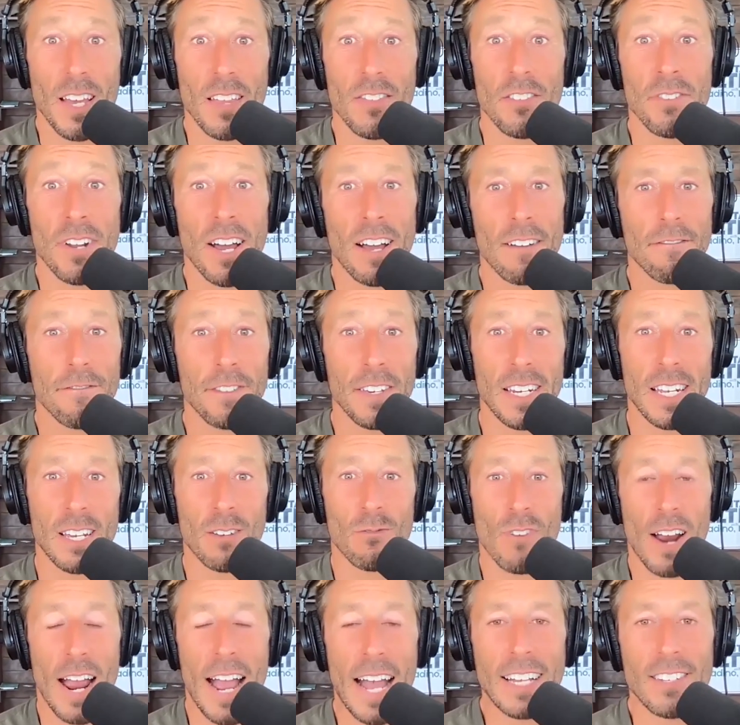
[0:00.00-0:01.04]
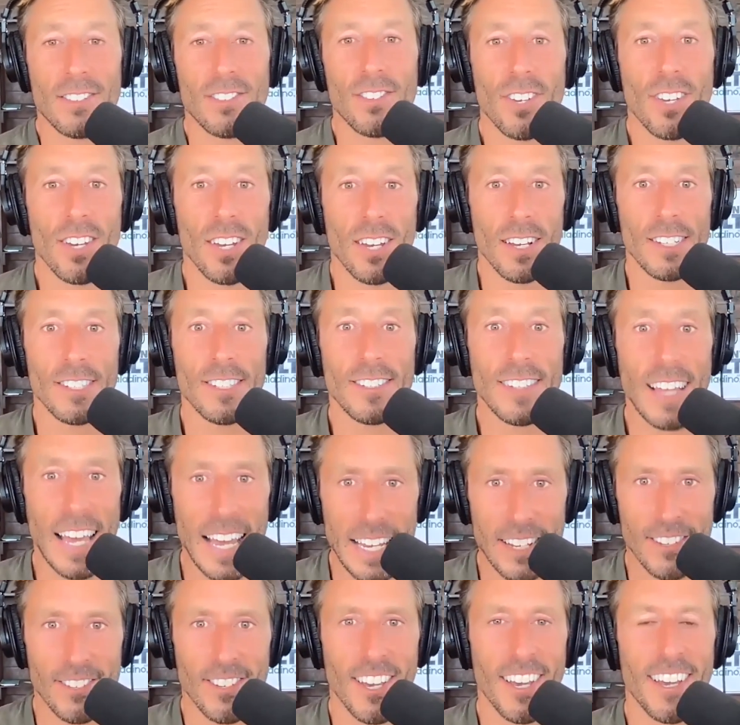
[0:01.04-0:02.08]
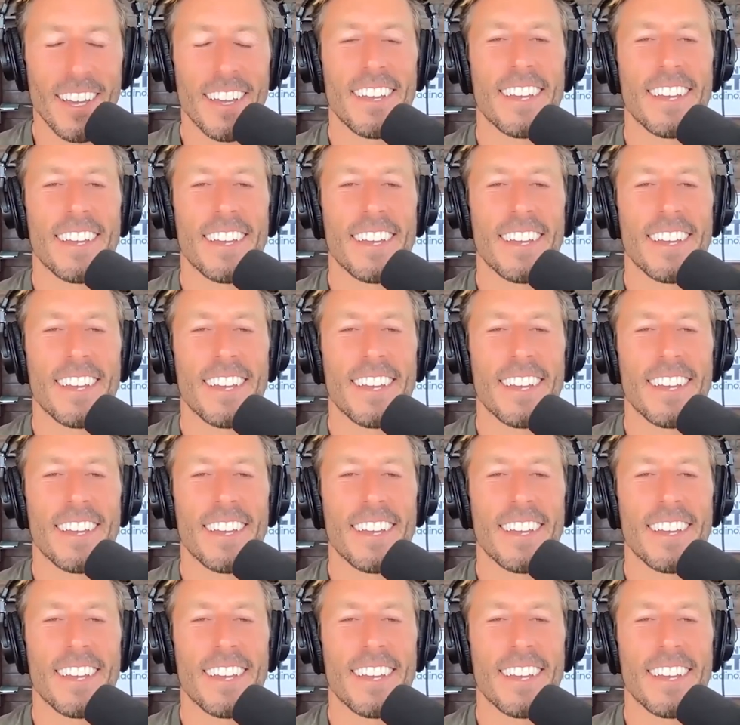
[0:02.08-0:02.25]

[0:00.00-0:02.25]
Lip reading: They're not feeding rats steaks.